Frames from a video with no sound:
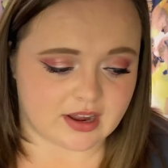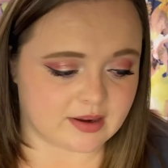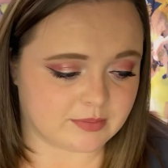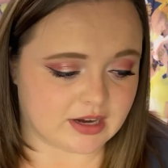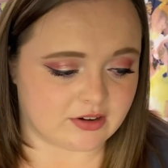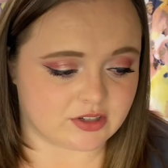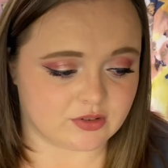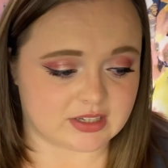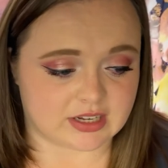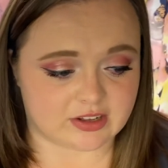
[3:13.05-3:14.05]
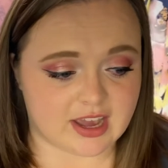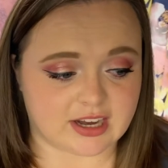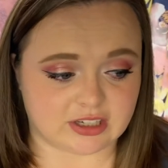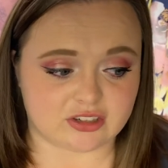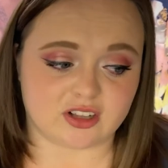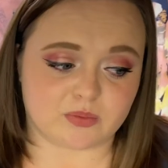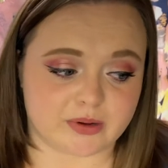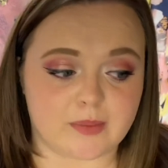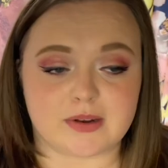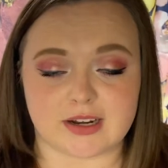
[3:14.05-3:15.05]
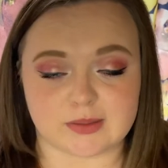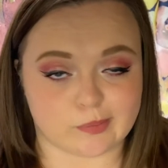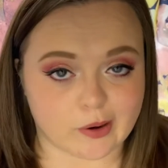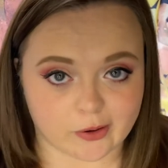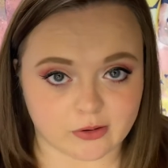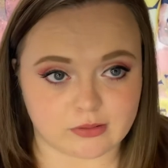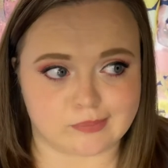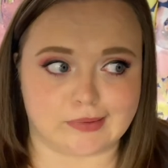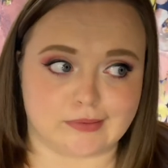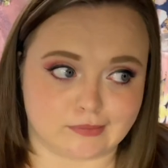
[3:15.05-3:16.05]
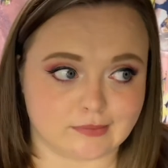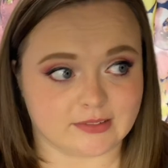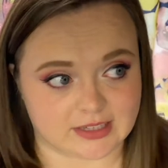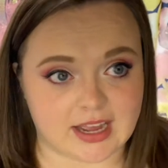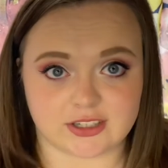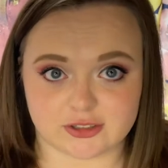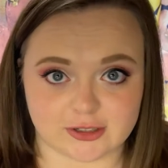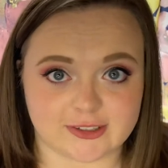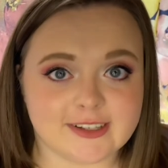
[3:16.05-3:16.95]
I'm down. So he's like, "Okay, can you start the pre-op diet tomorrow?" And I'm like, "Oh yeah, sure."